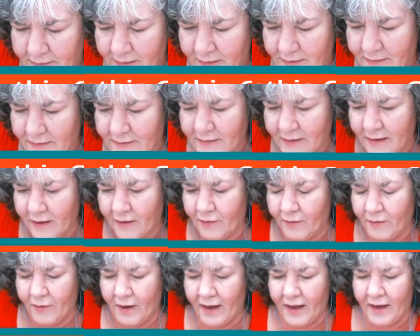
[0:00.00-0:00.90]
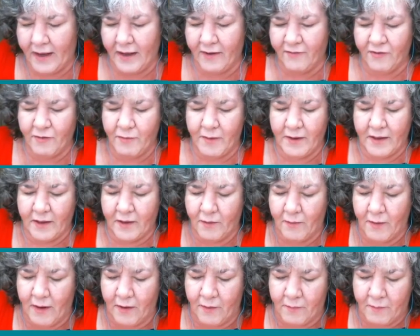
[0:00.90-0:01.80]
didn't say, oh, hey, everybody
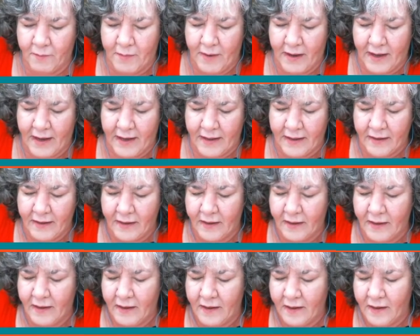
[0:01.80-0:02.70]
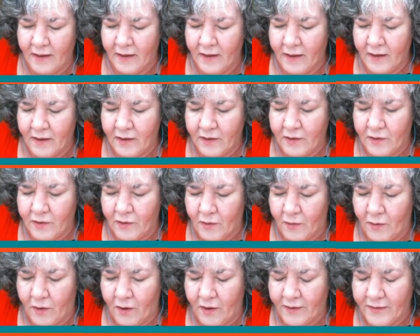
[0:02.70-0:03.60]
go out and buy, you
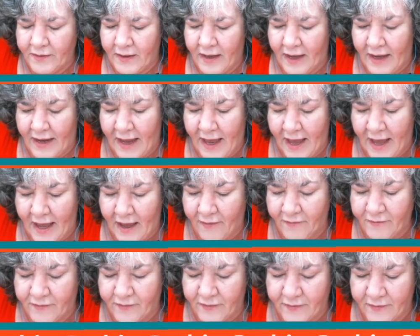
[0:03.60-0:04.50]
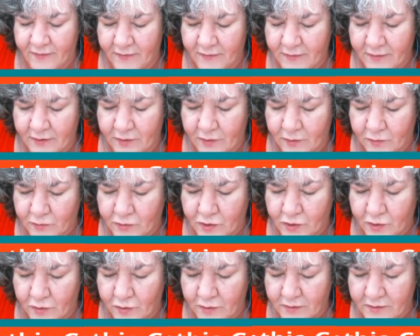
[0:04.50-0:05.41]
know, all I have, you know,
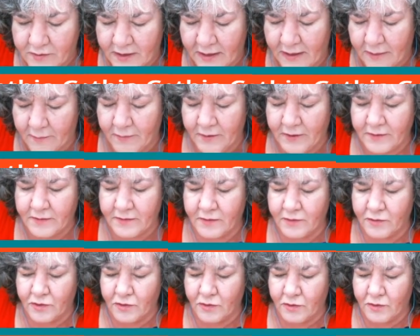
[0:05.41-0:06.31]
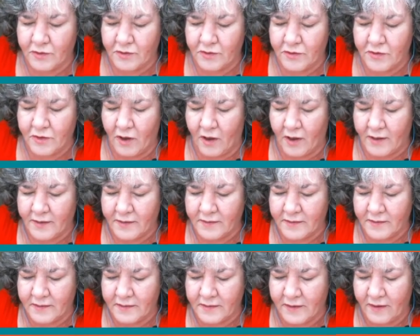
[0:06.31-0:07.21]
jeweler's hammers and jeweler's saws
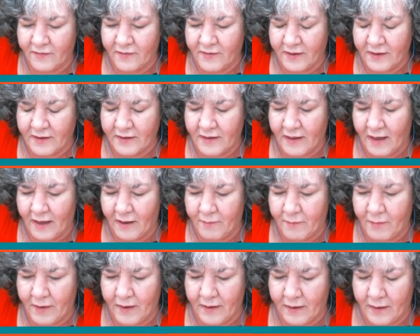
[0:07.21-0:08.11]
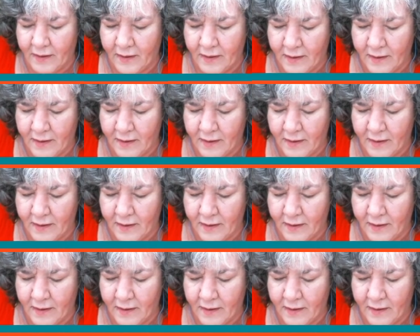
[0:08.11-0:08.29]
and stuff like that. But